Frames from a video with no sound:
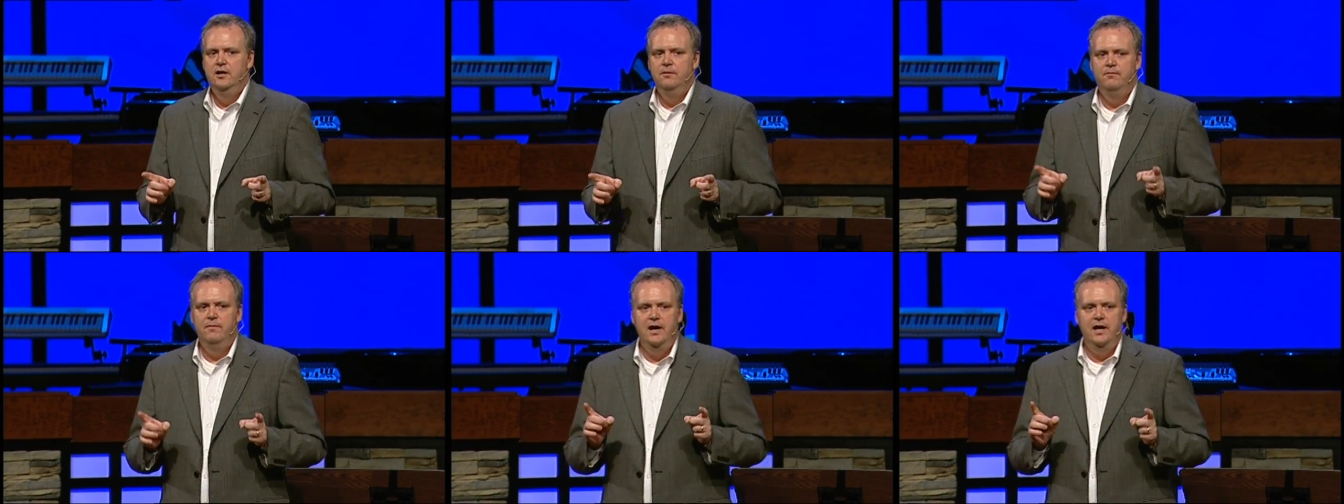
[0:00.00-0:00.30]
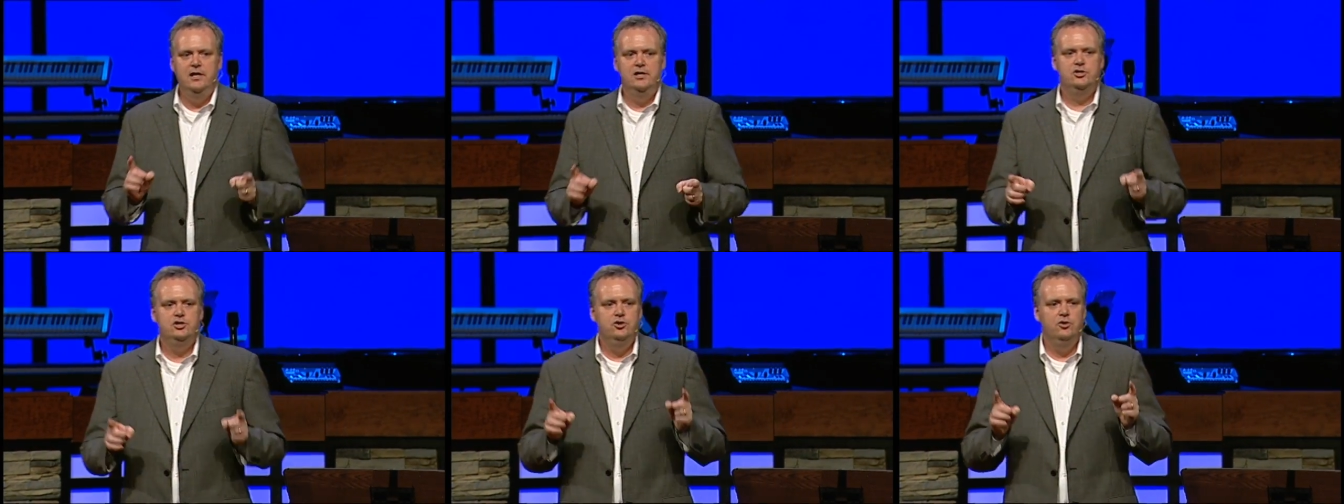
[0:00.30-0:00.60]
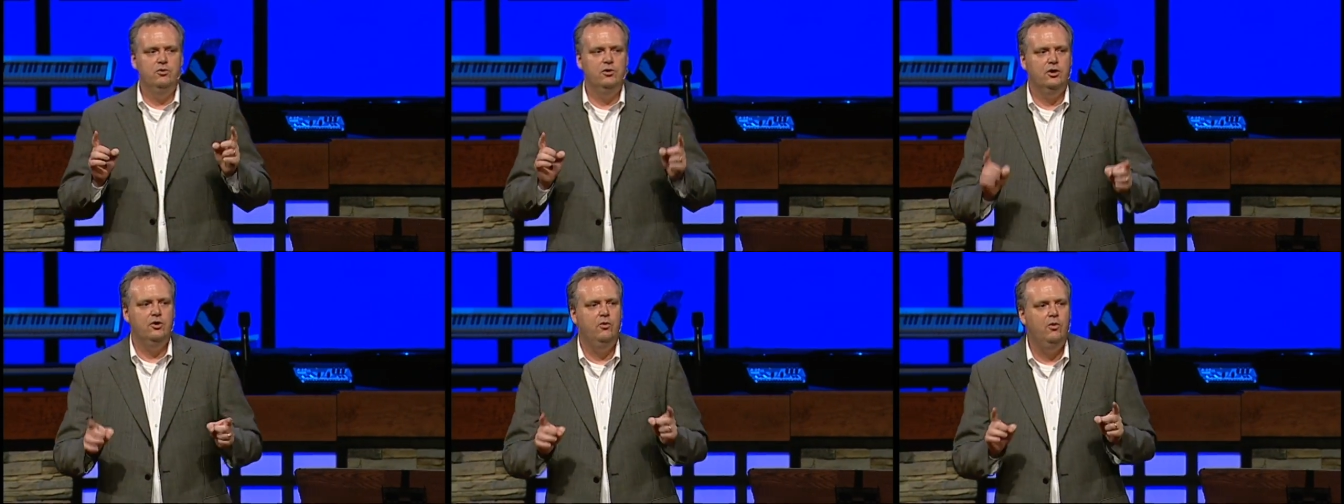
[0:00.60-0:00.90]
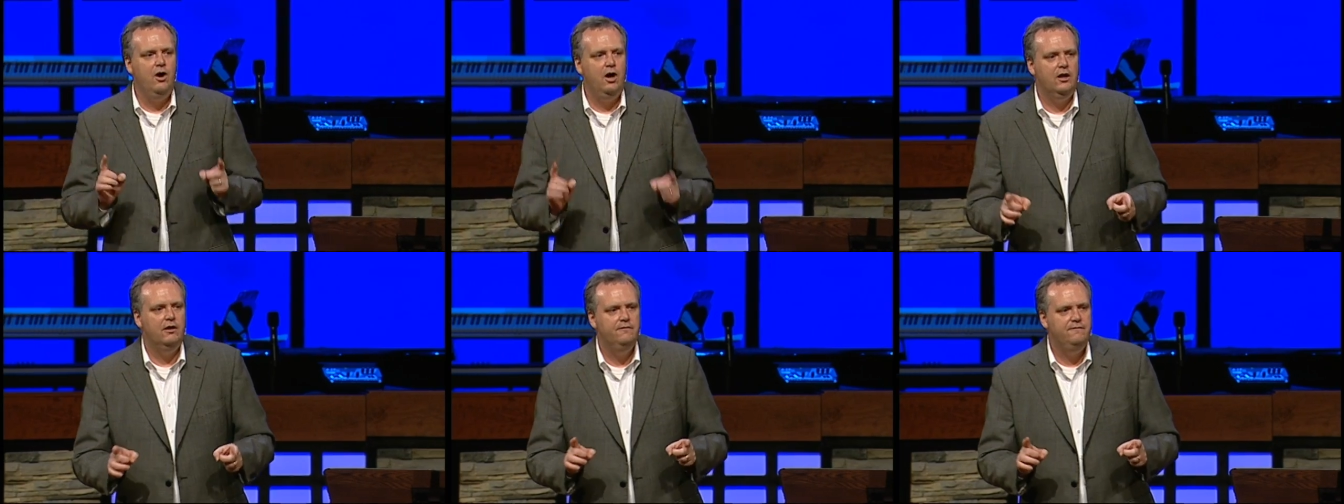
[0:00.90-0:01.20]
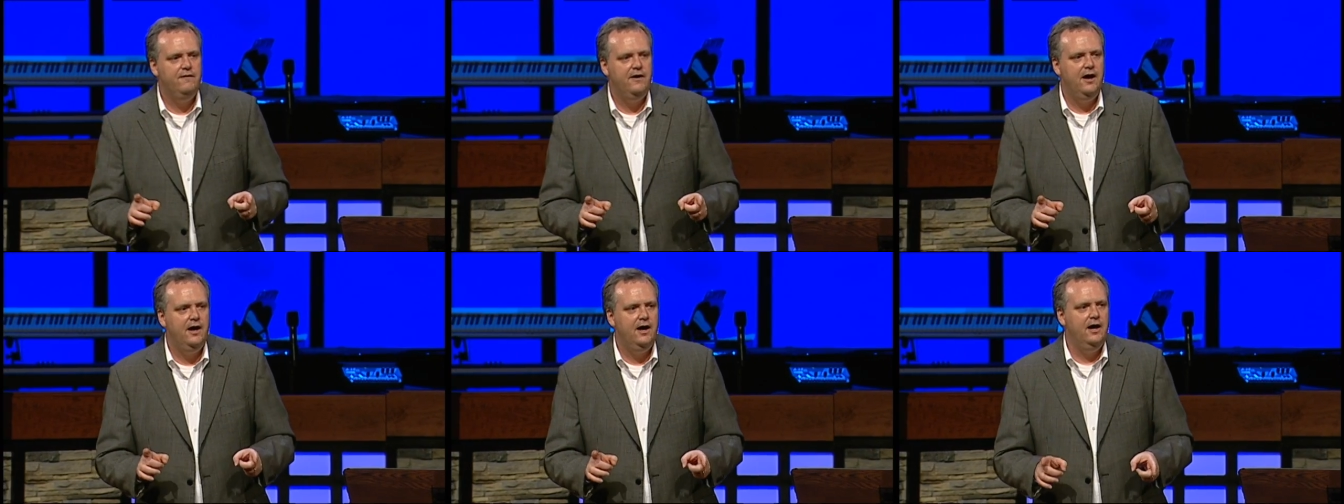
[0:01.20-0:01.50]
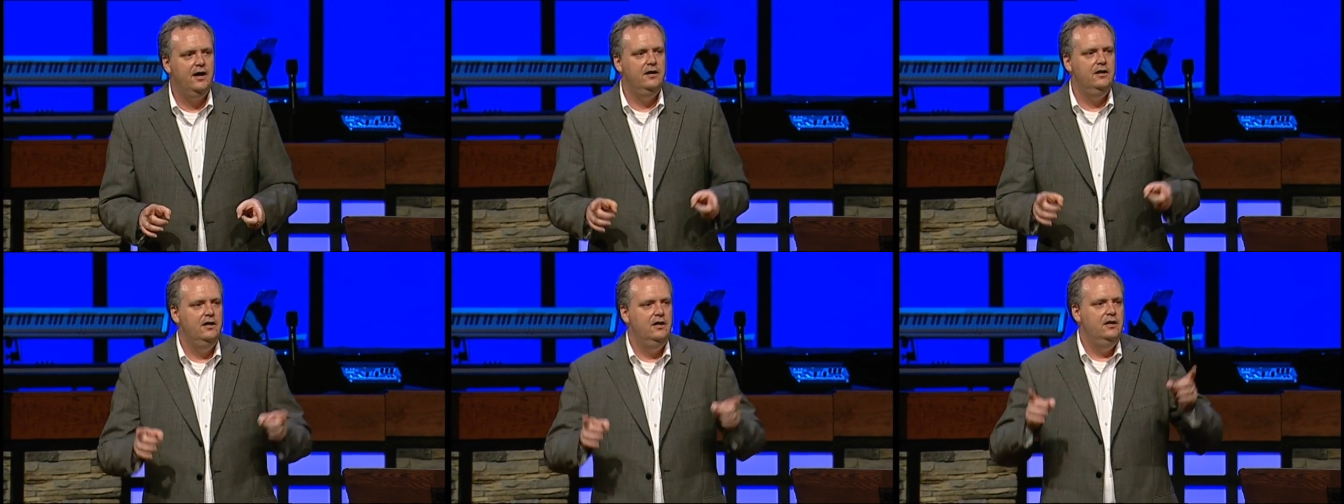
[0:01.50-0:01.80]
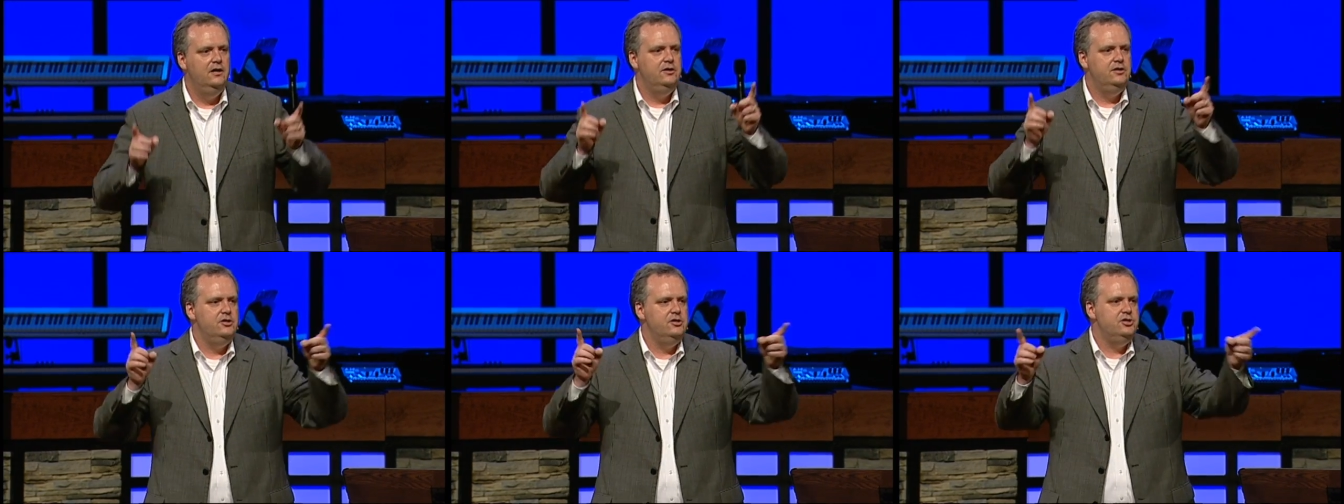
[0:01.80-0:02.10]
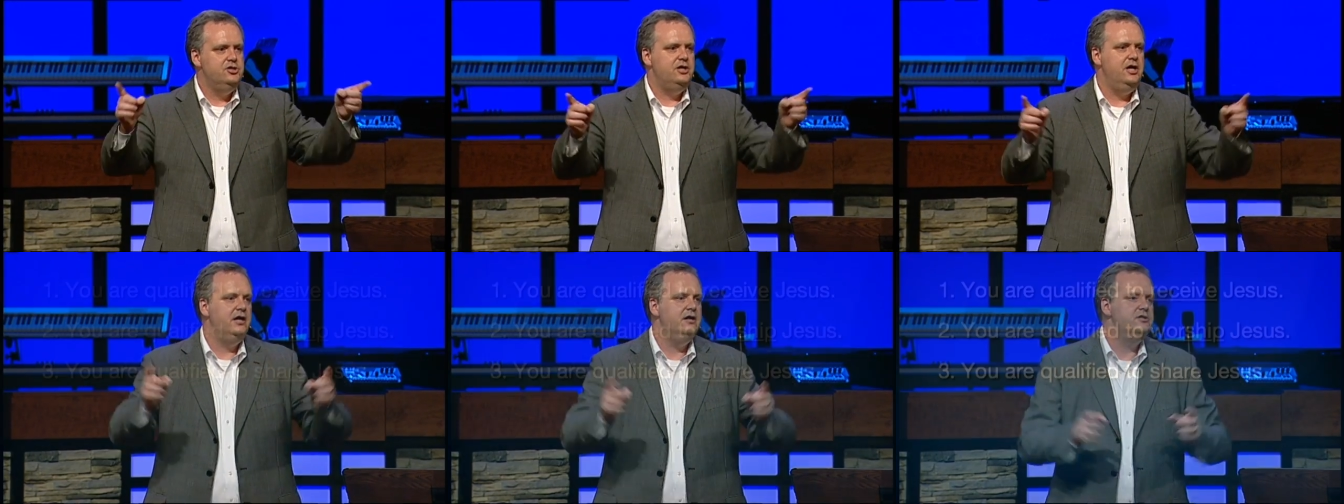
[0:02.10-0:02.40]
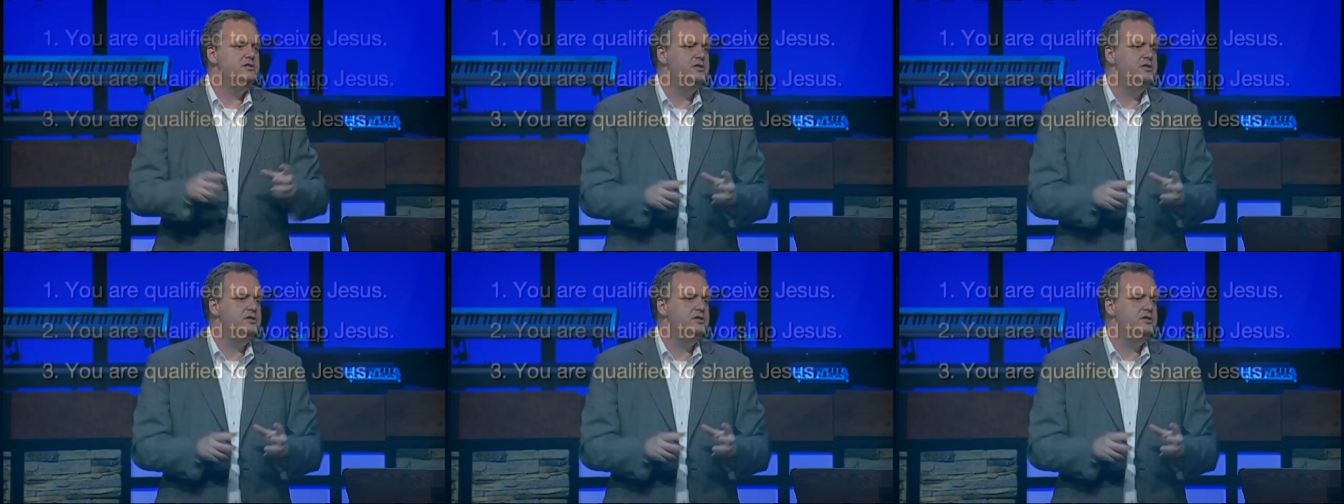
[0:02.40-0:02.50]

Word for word: means you are qualified to share